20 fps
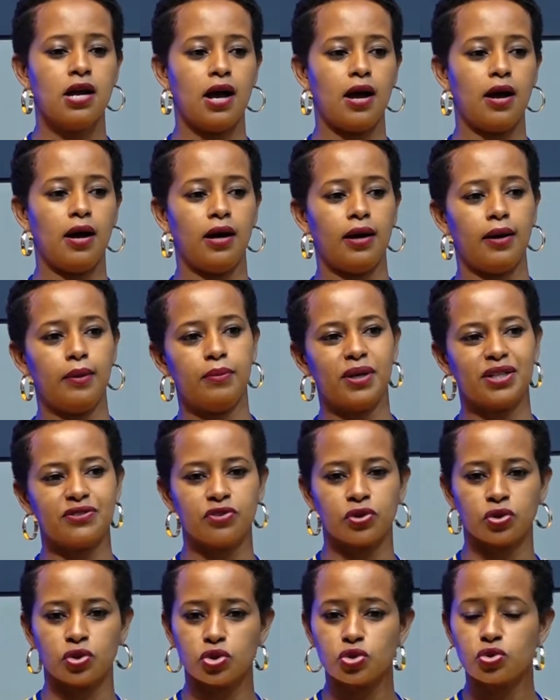But
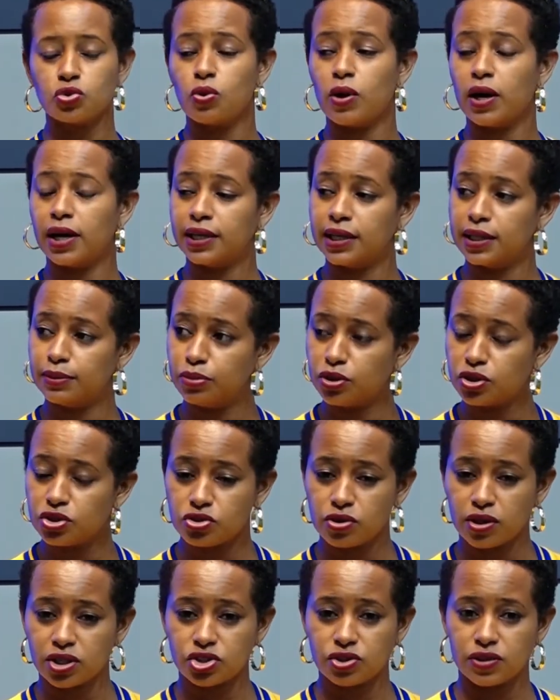for those who are unable
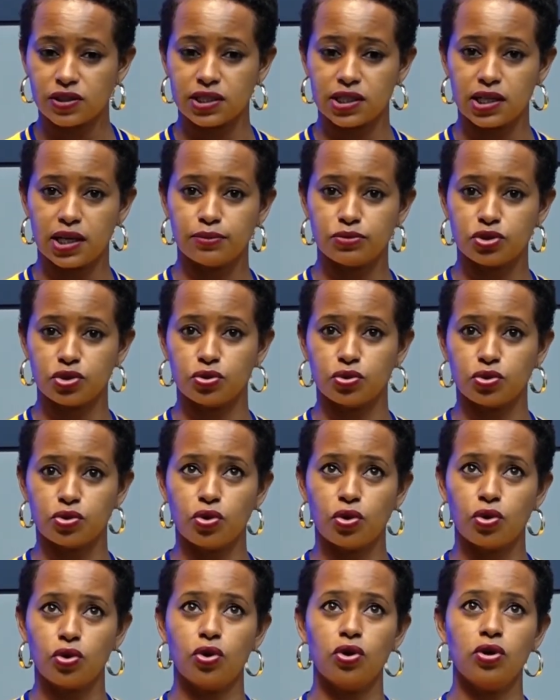to actually come to
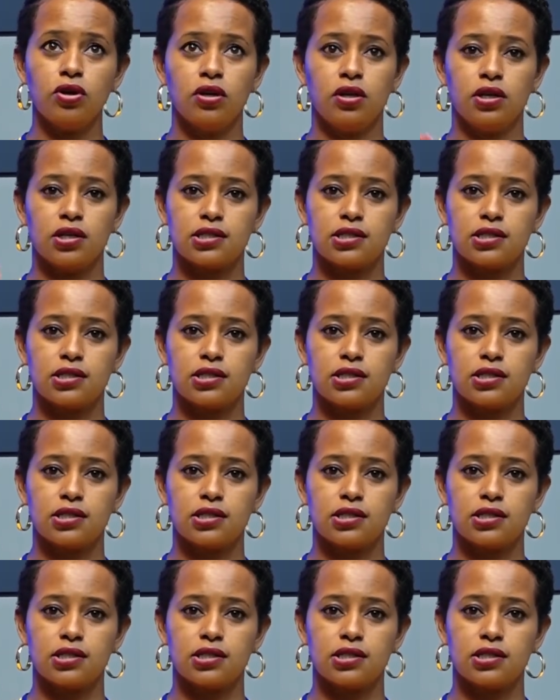Lugogo,